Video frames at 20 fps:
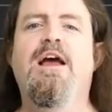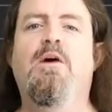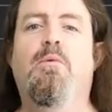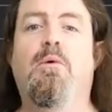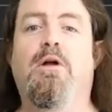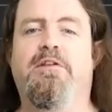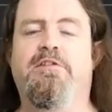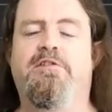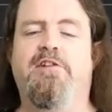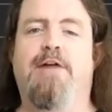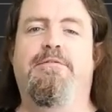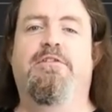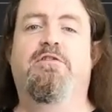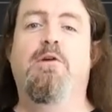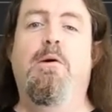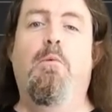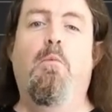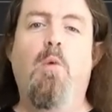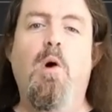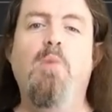well,
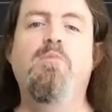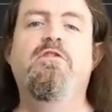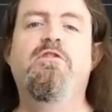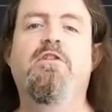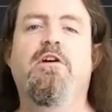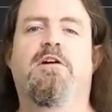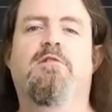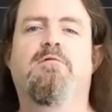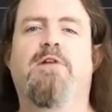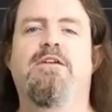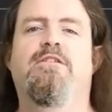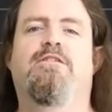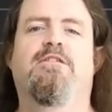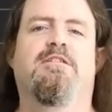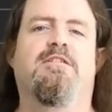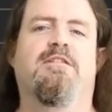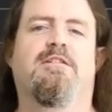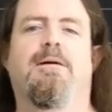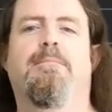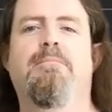JavaScript won't turn arrays
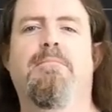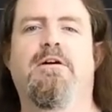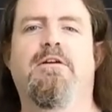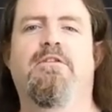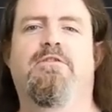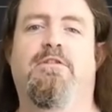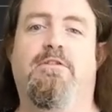into numbers,